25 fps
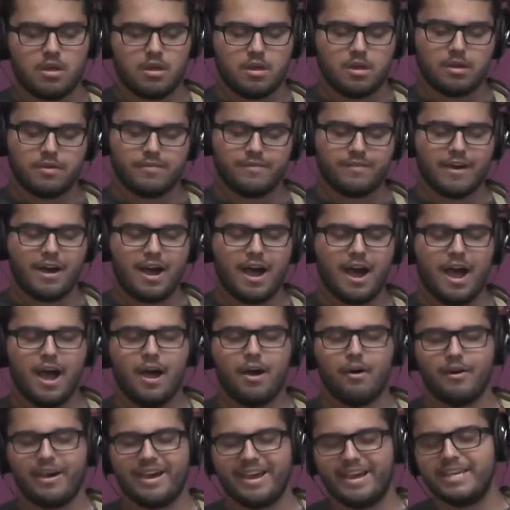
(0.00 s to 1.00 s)
If
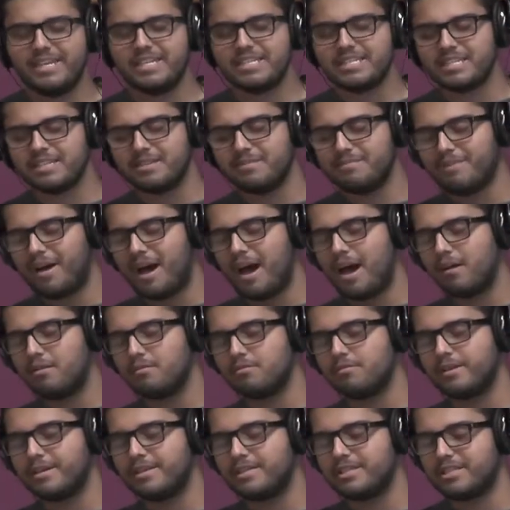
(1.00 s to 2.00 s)
highways and
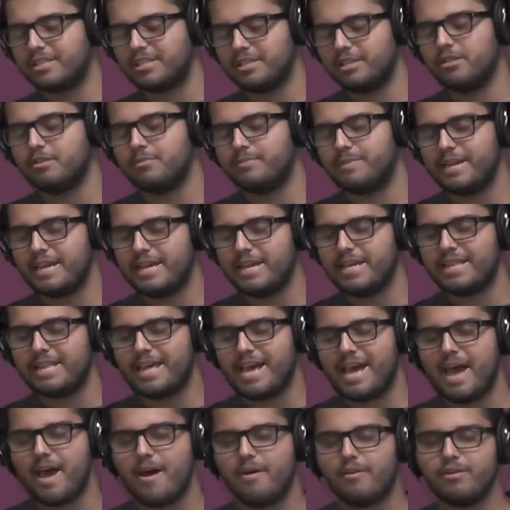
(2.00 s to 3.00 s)
byways, still be
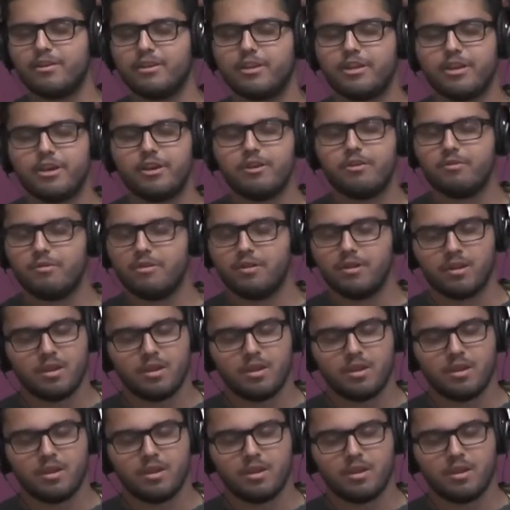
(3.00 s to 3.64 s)
there with you.